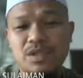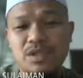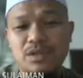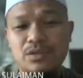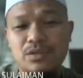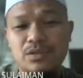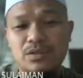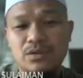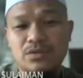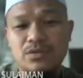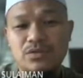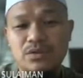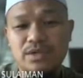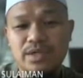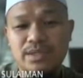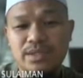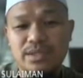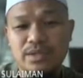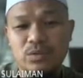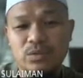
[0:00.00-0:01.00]
so
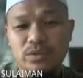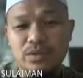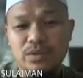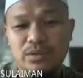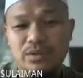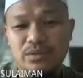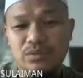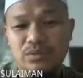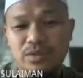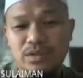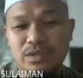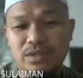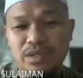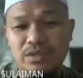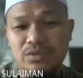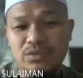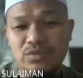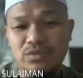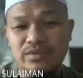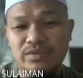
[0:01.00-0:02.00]
let's say we
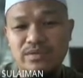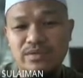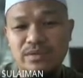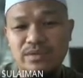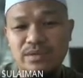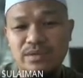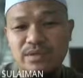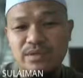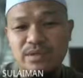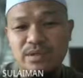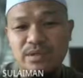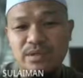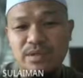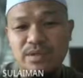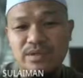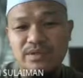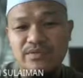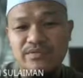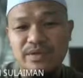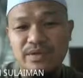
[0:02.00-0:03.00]
try to
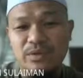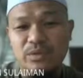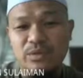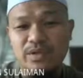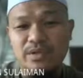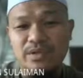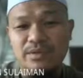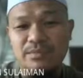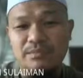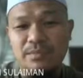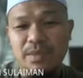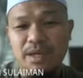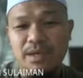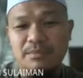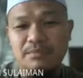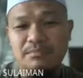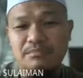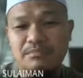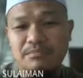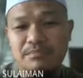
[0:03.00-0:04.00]
evaluate
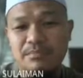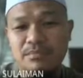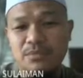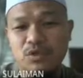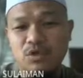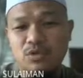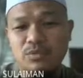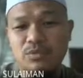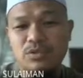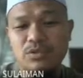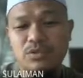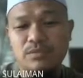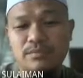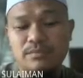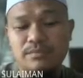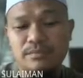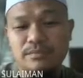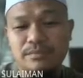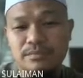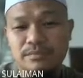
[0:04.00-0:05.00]
mom
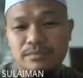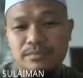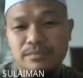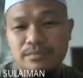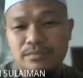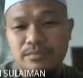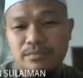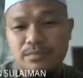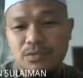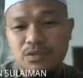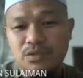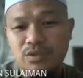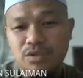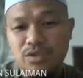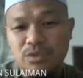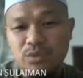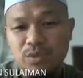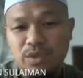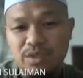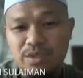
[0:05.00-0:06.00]
chromosome. So
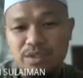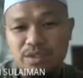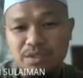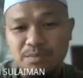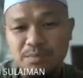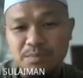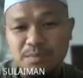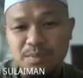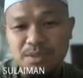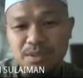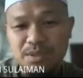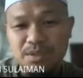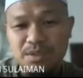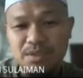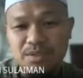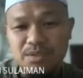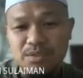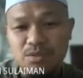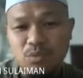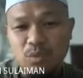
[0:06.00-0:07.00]
this one is
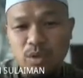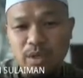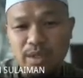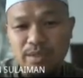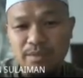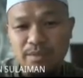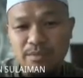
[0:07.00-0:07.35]
P1,